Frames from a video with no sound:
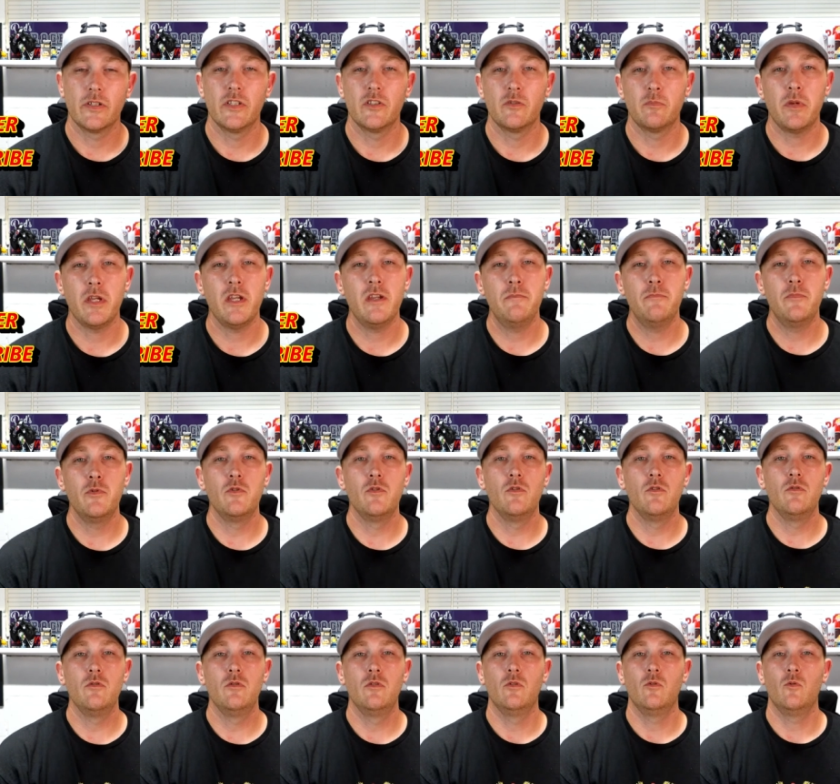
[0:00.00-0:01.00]
because
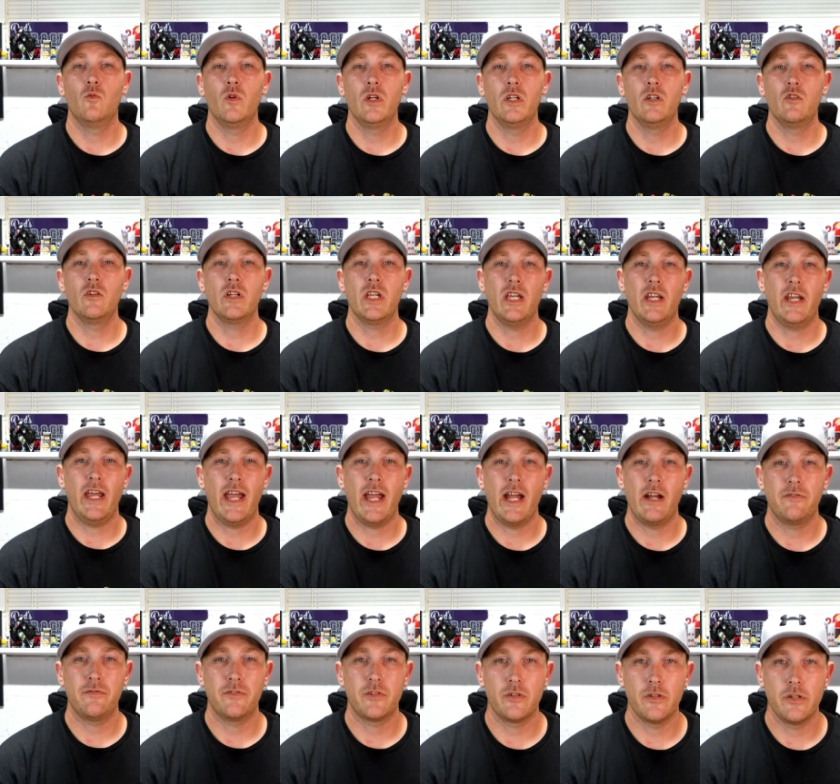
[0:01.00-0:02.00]
people will get
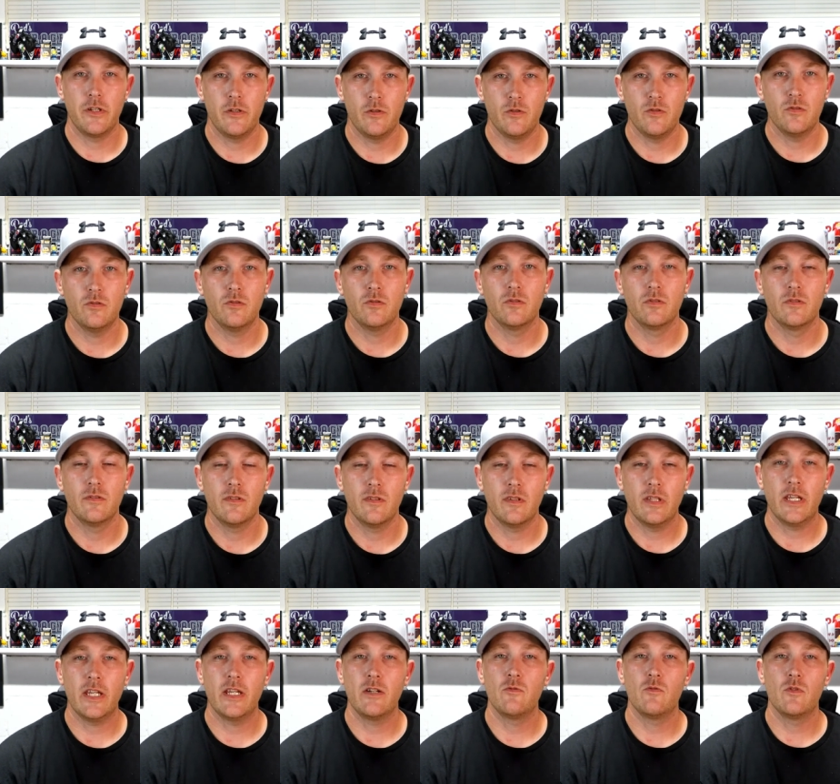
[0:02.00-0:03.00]
after you.
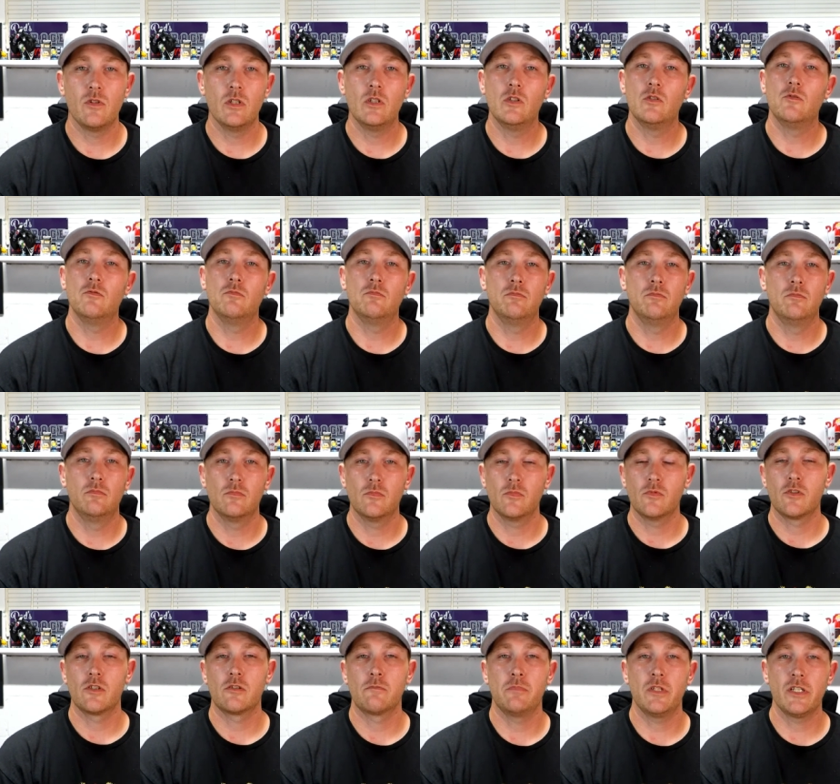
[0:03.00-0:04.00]
They will
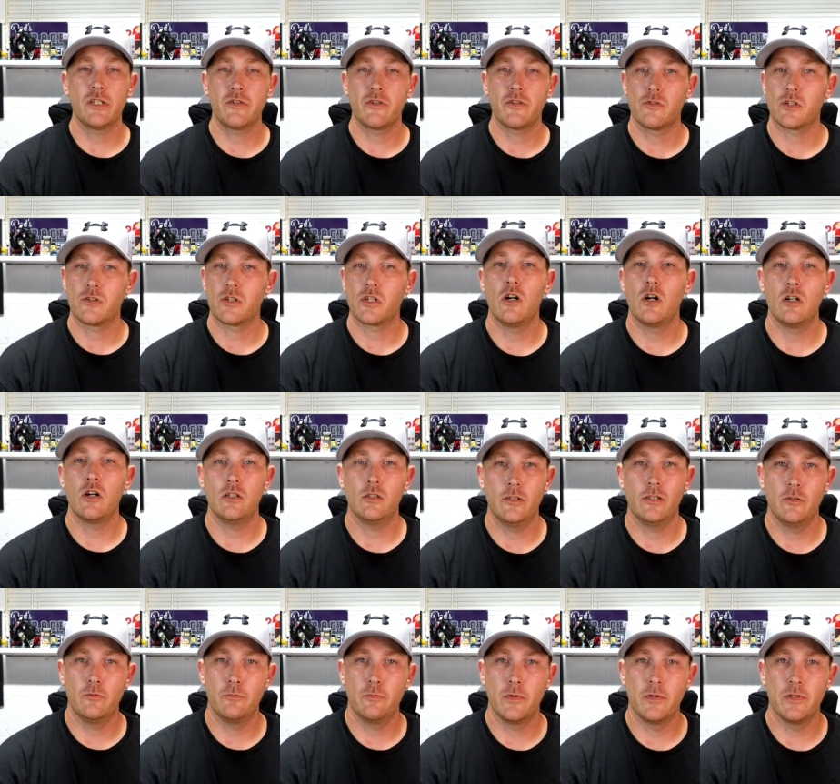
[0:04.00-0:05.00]
split your skull
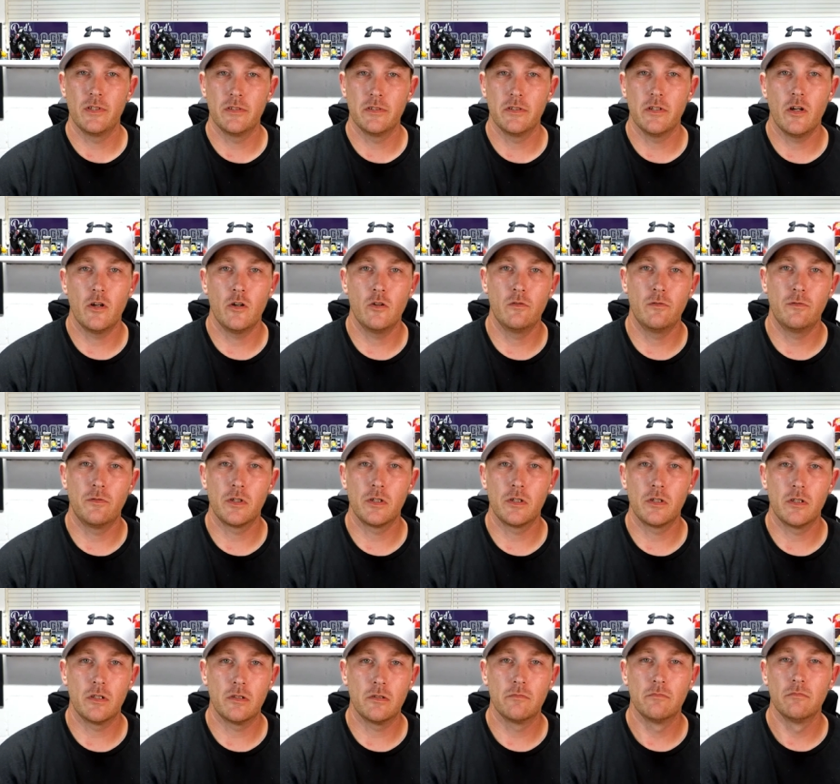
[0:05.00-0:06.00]
open
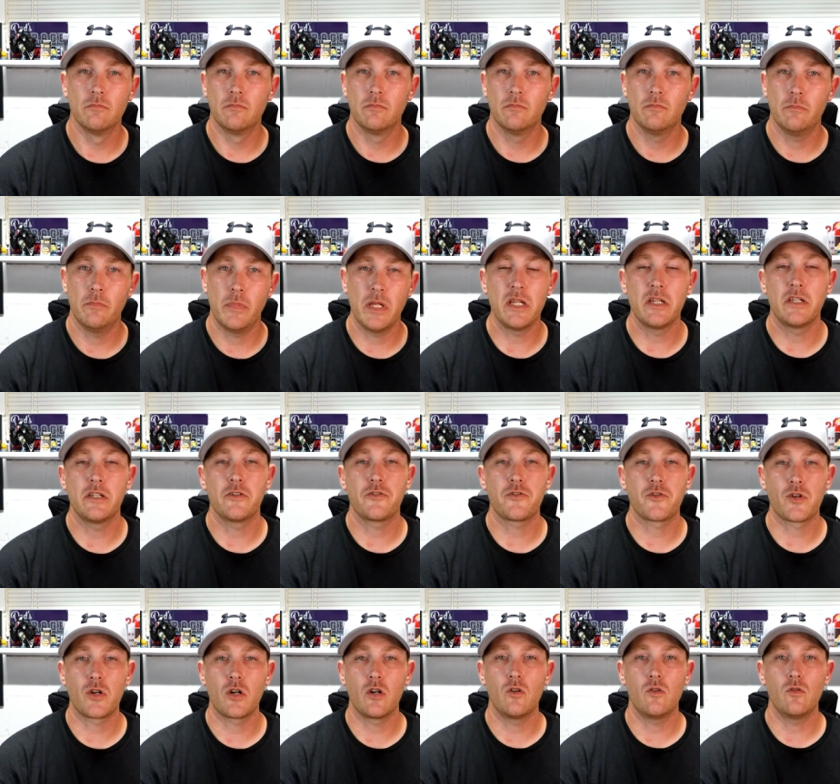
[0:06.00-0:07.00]
over being a
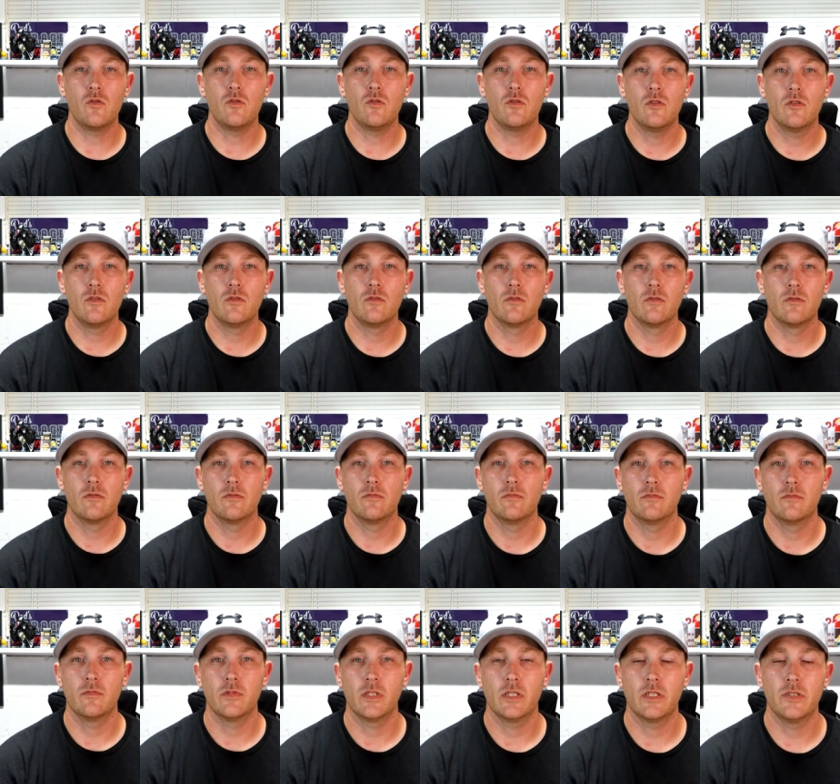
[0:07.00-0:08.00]
troll,
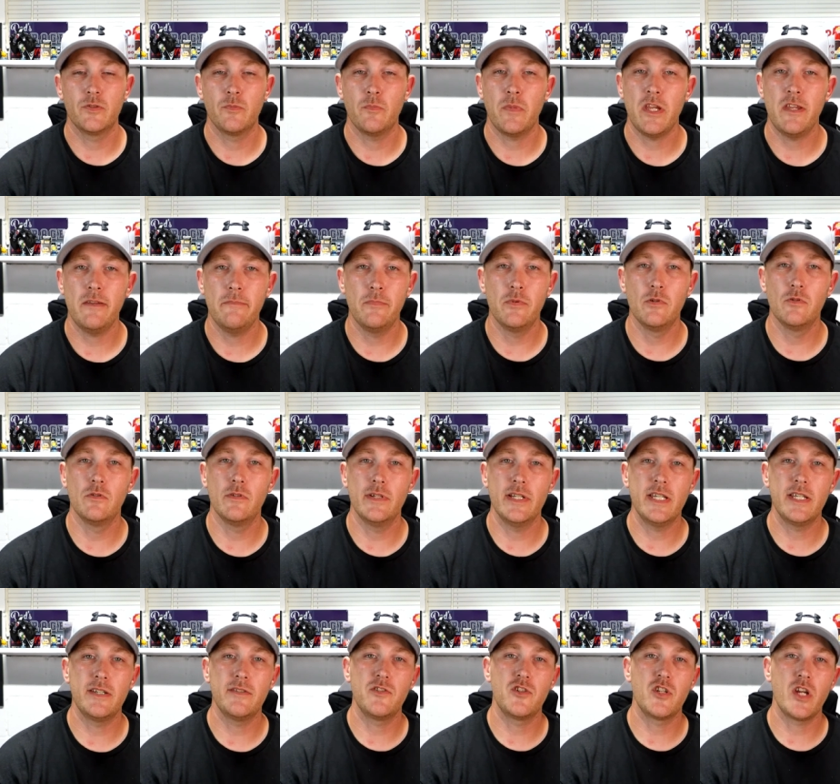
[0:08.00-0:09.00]
because people
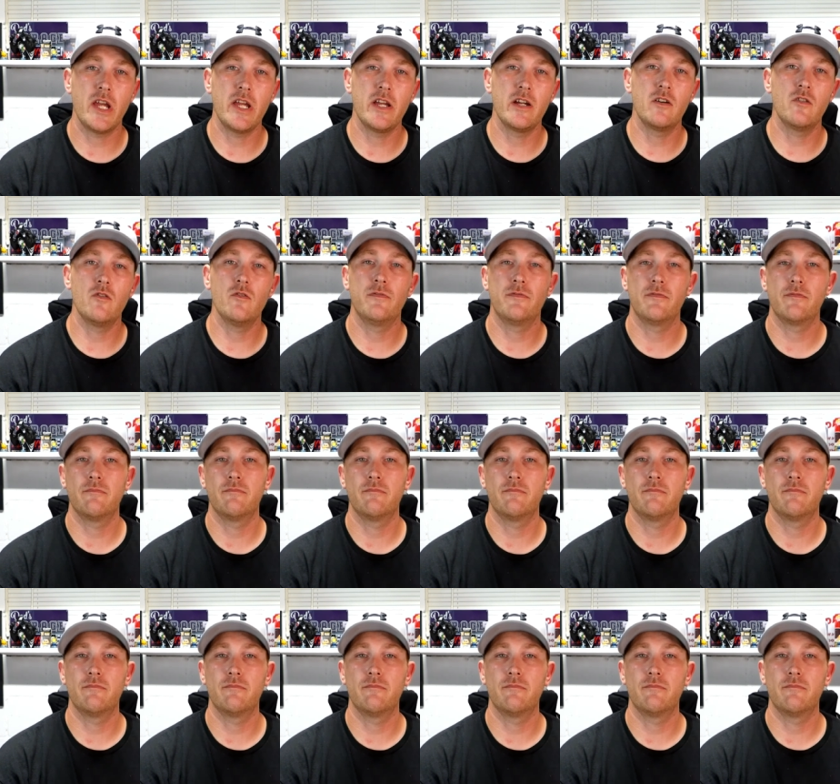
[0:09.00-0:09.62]
in jail,